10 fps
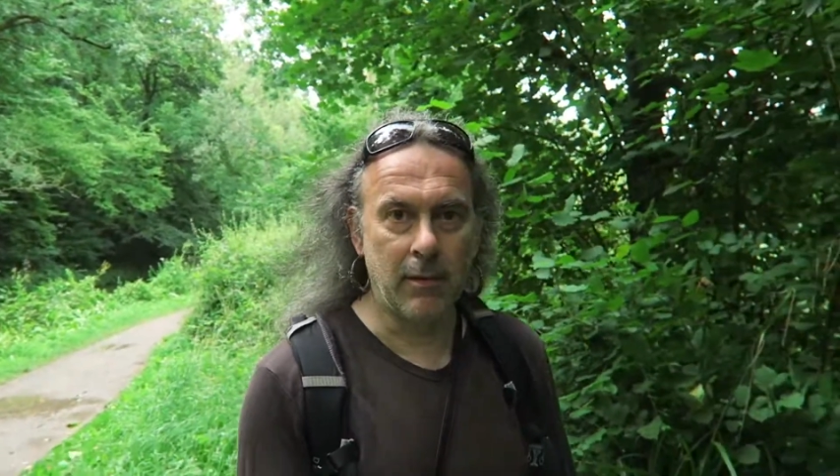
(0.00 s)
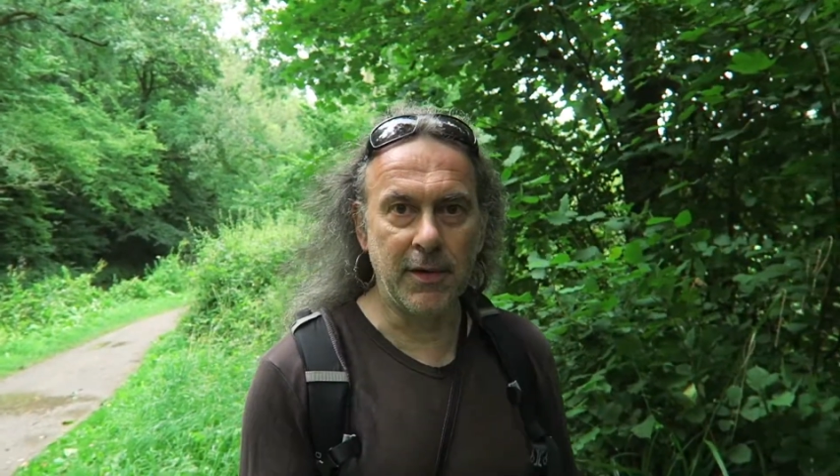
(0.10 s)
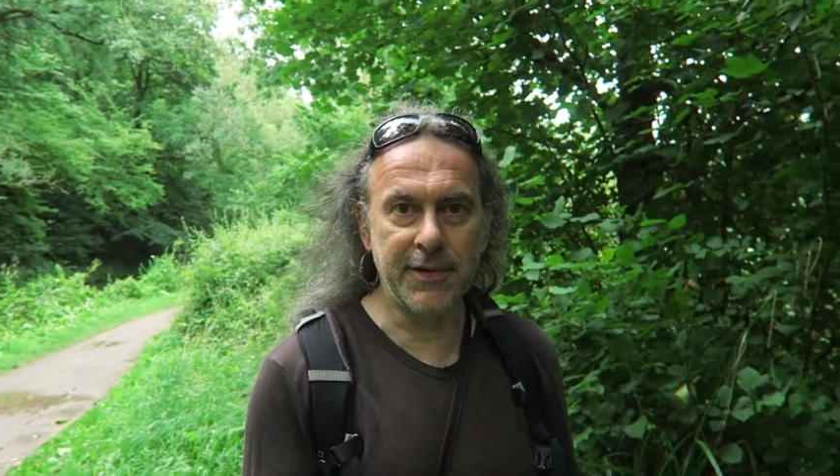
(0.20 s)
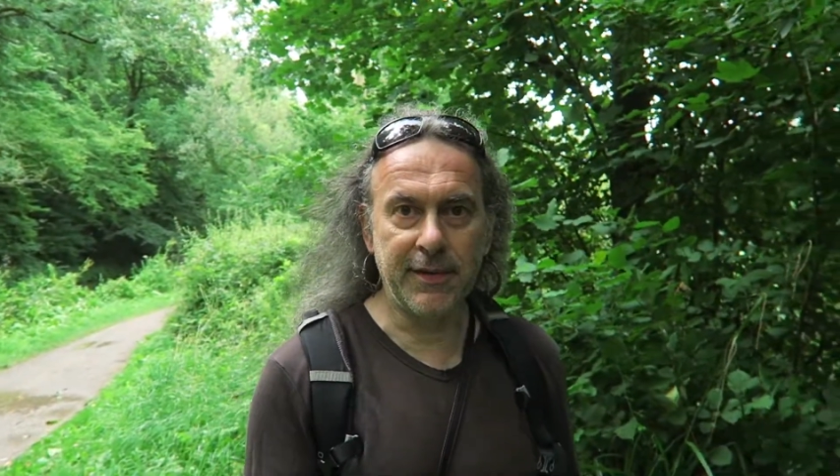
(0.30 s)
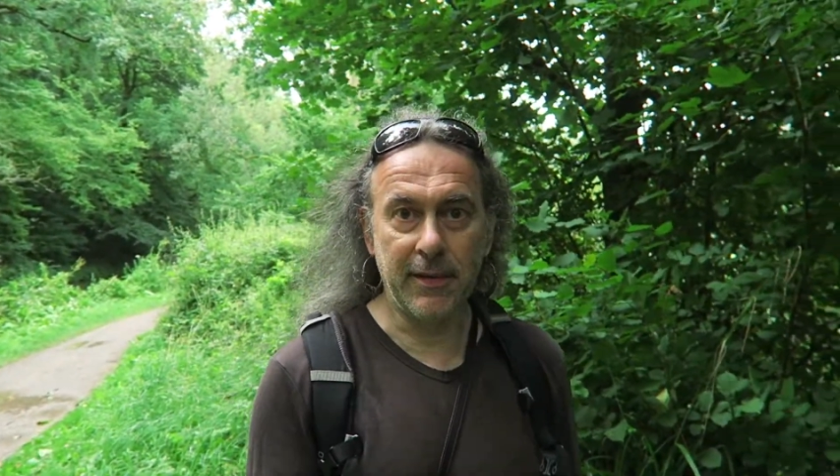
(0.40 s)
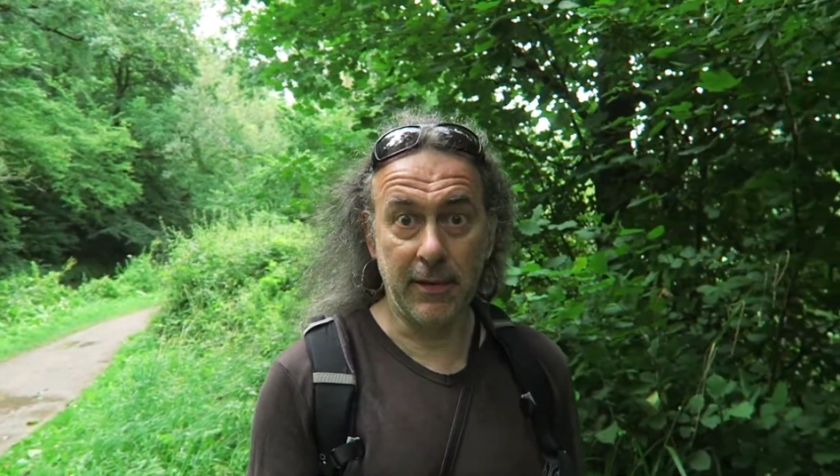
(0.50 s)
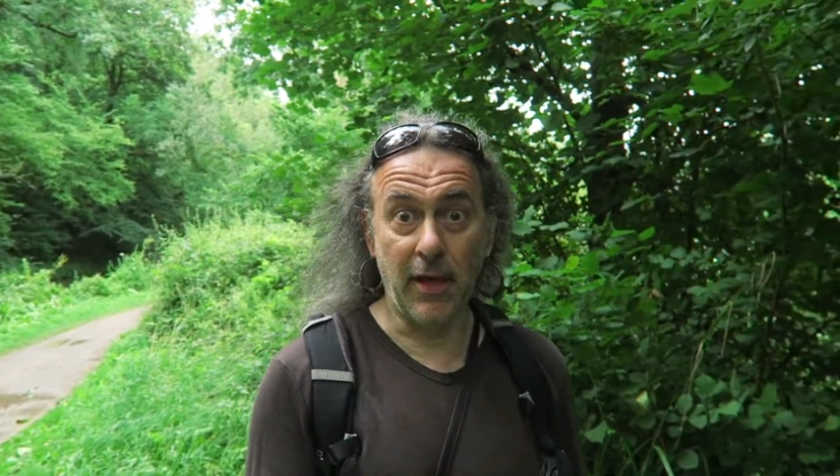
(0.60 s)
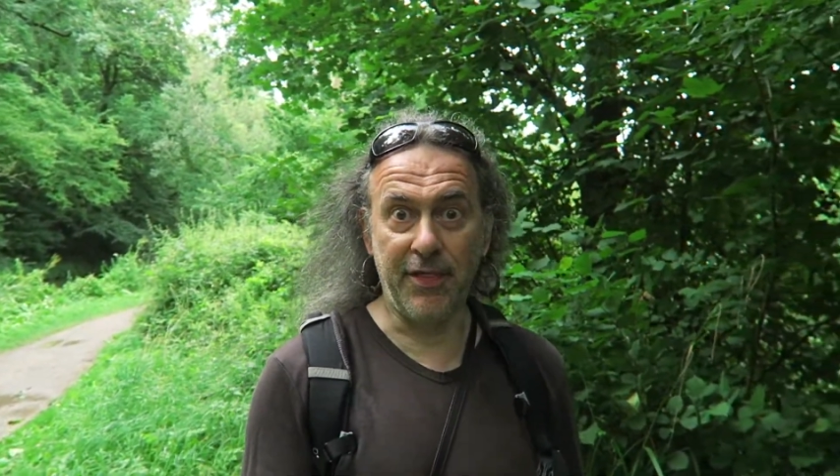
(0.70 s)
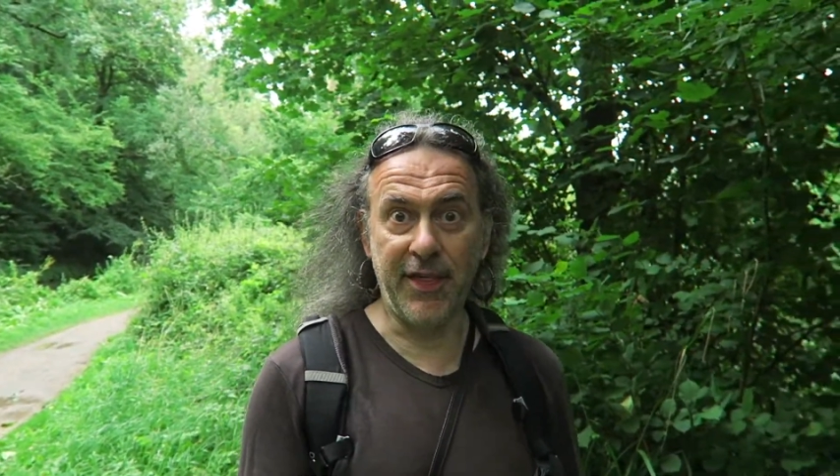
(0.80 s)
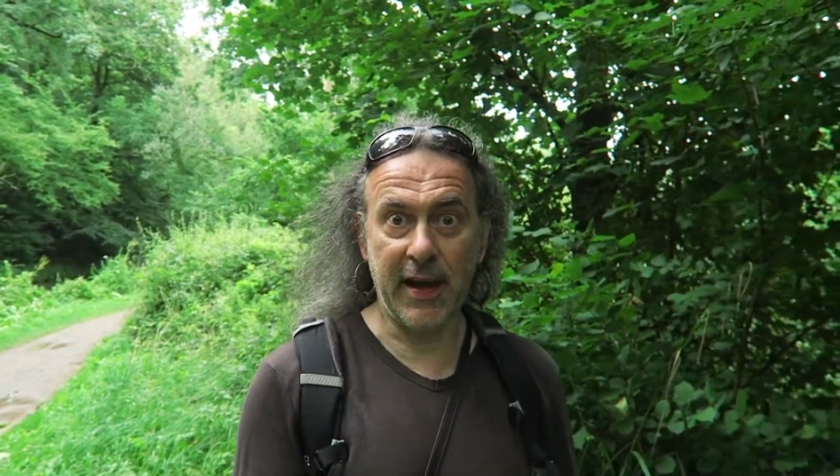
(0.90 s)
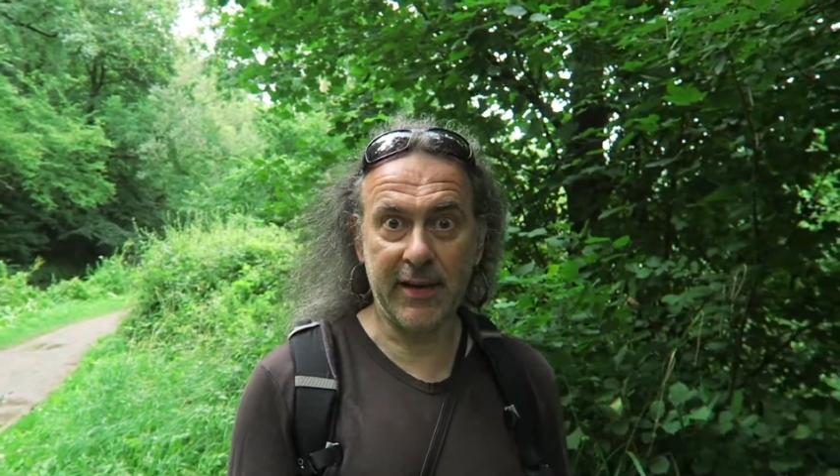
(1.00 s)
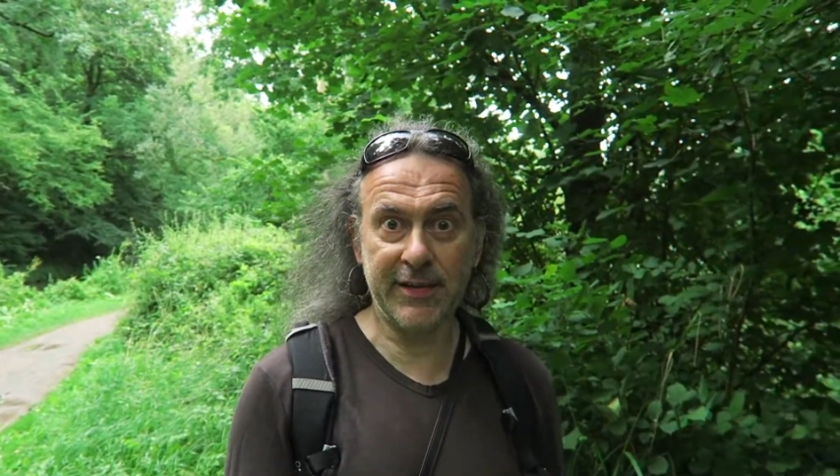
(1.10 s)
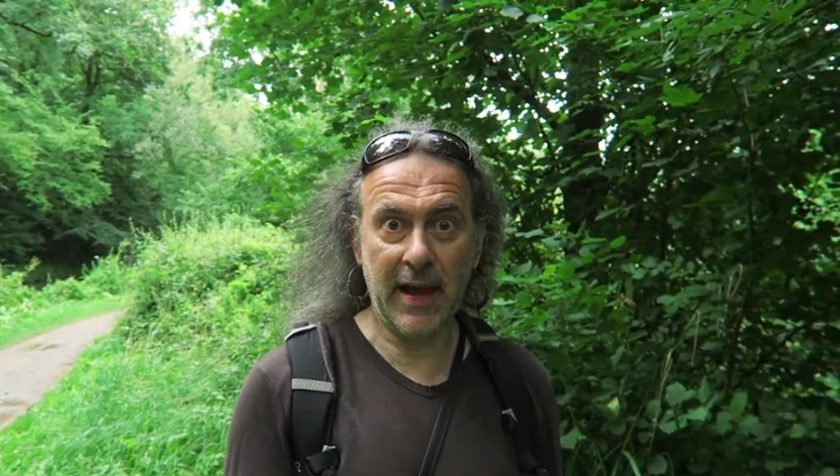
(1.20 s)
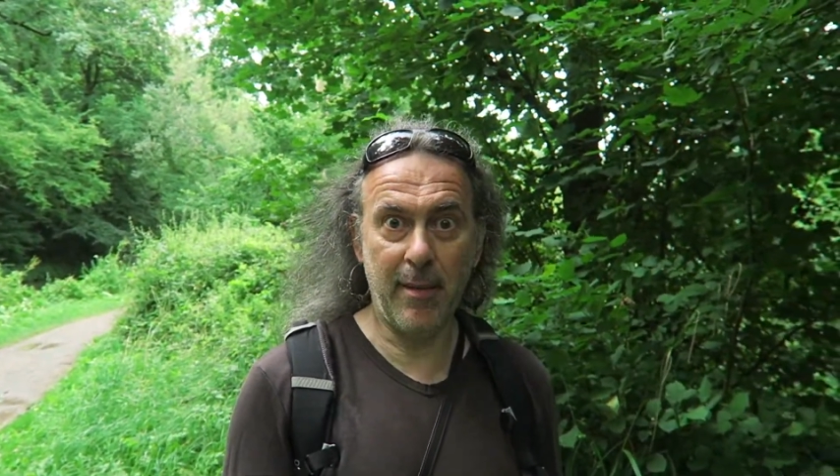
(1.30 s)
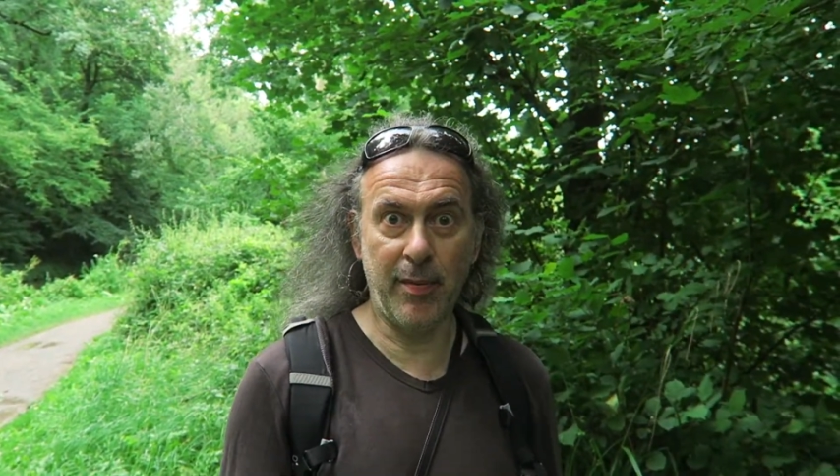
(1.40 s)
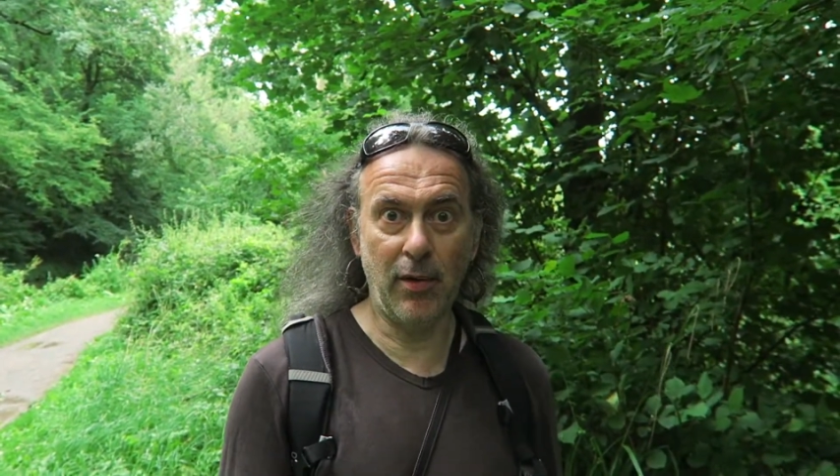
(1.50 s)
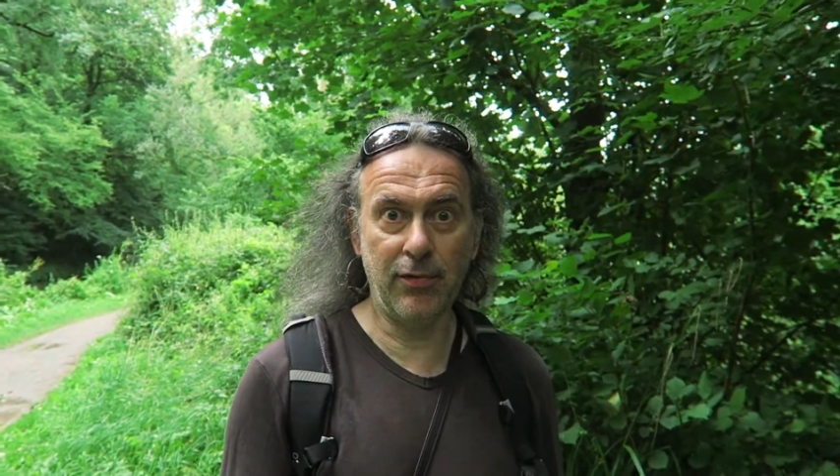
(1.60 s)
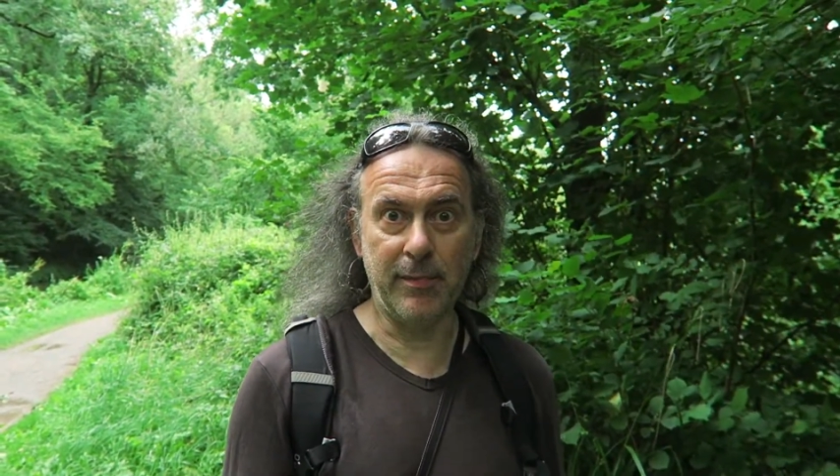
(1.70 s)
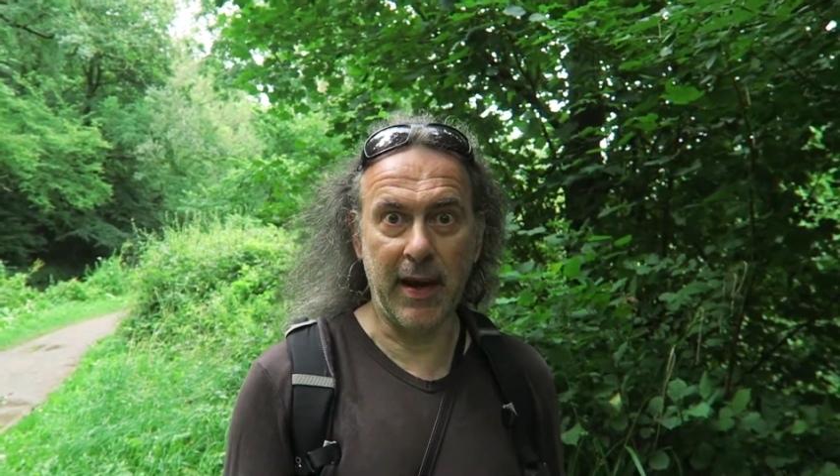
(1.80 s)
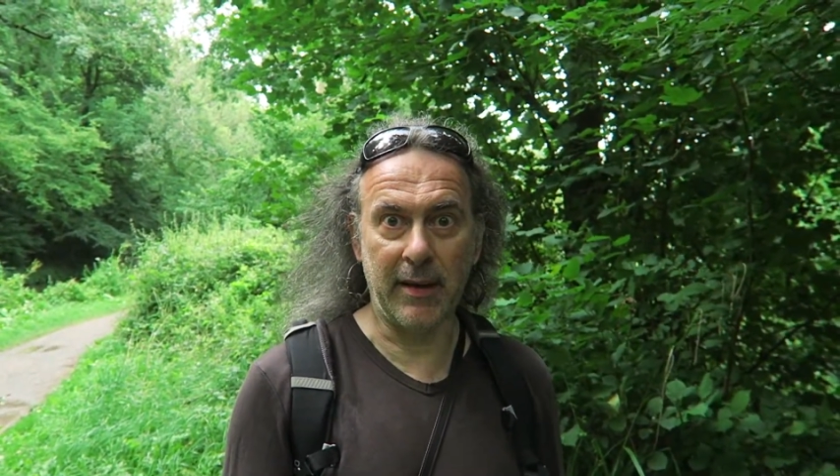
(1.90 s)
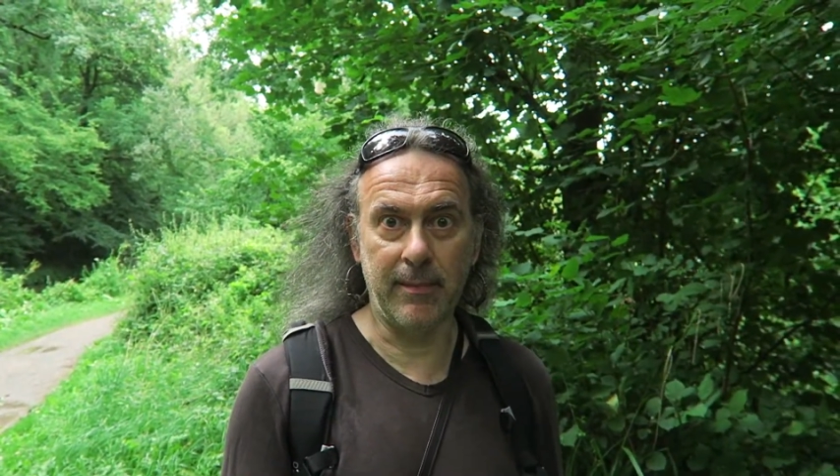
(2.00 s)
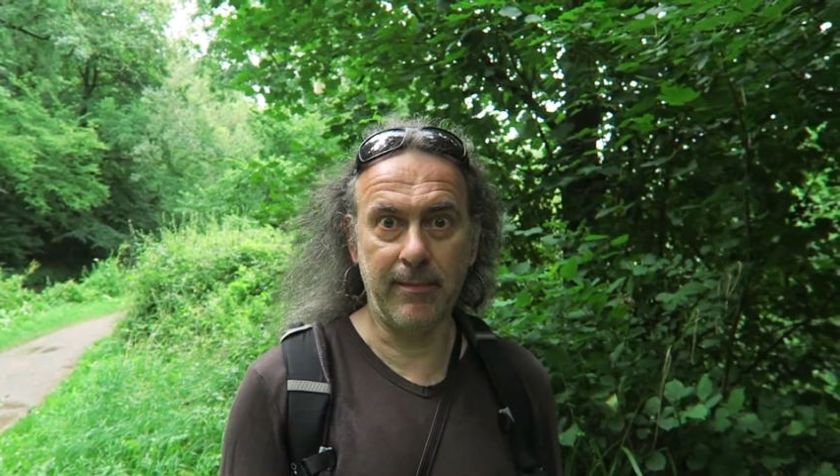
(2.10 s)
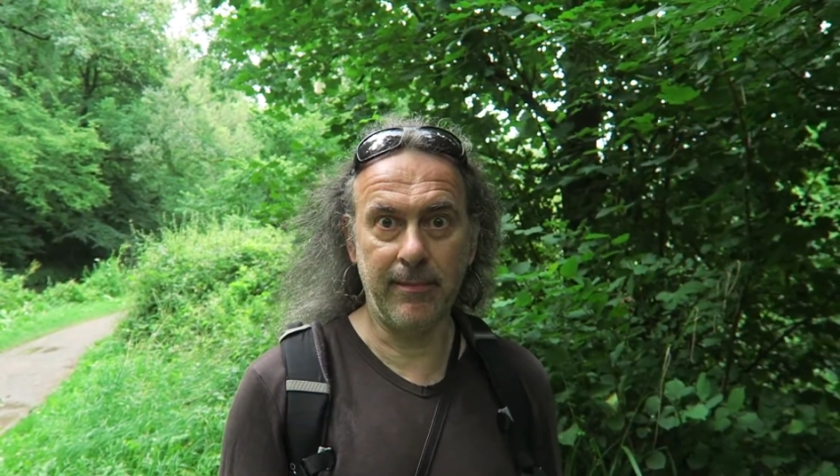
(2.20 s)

was the thick-set bald man.